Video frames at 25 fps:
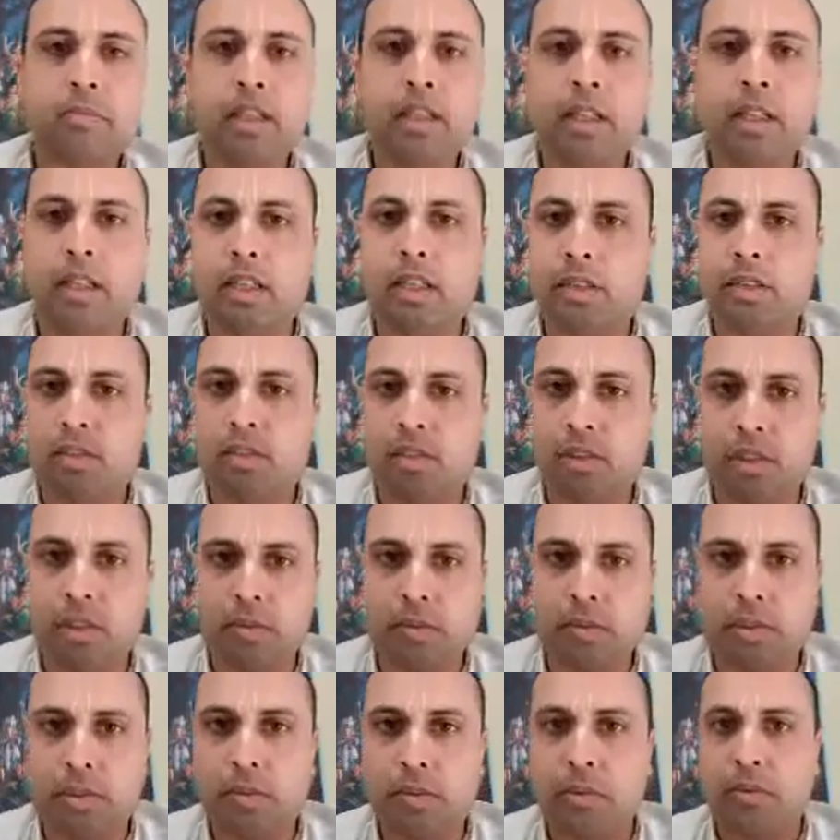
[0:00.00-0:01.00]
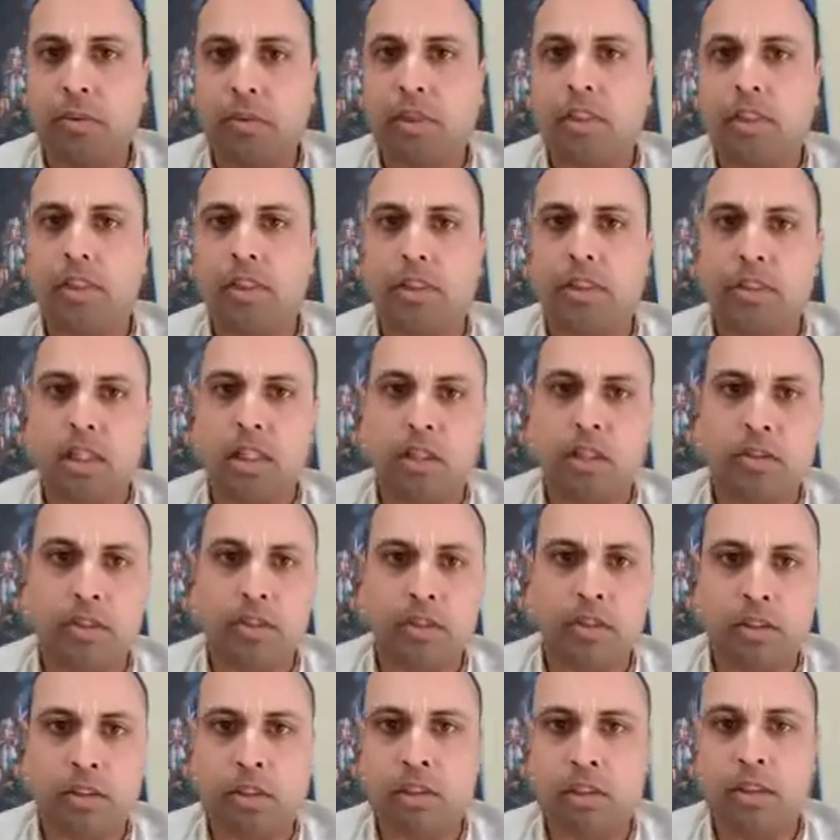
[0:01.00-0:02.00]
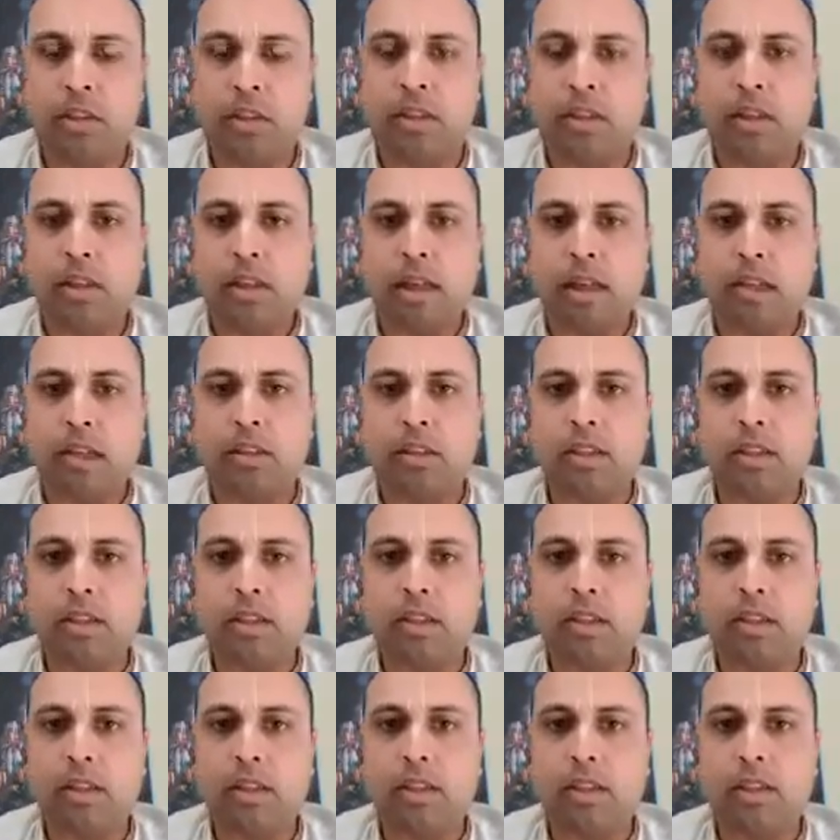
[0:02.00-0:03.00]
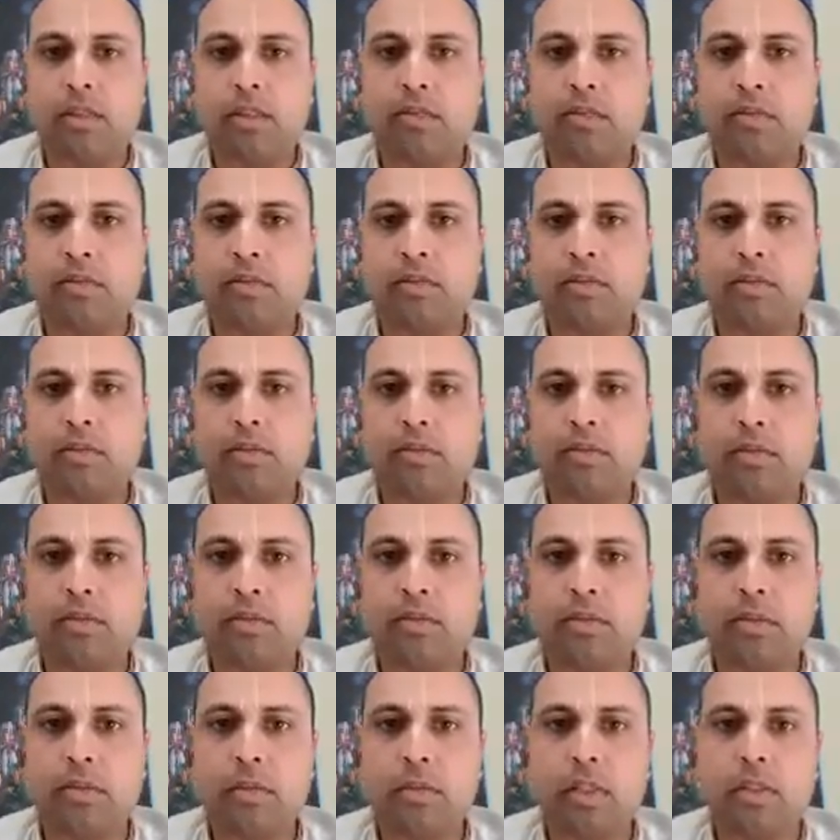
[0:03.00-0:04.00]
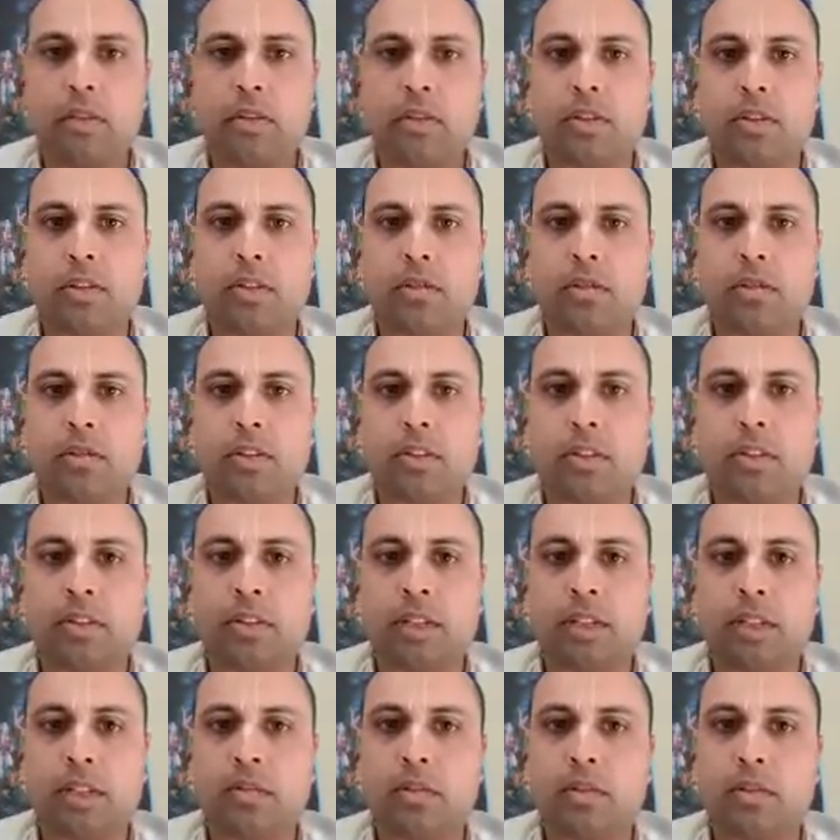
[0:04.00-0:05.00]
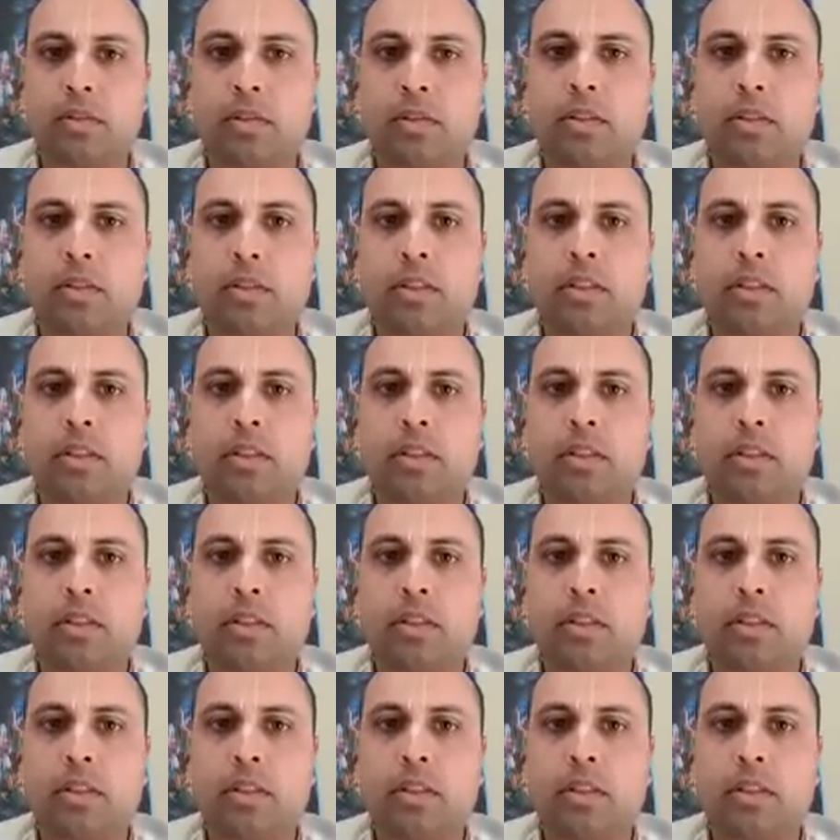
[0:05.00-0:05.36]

as Srila Prabhupada and our Acharyas have mentioned many times.